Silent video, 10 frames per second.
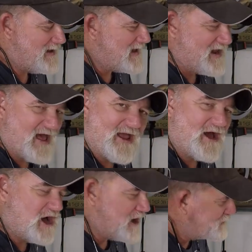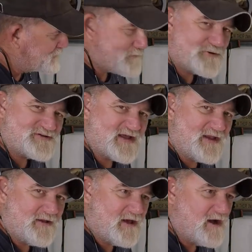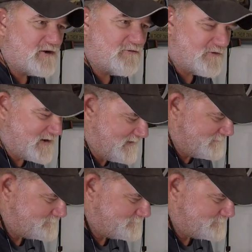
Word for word: and I 100% agree.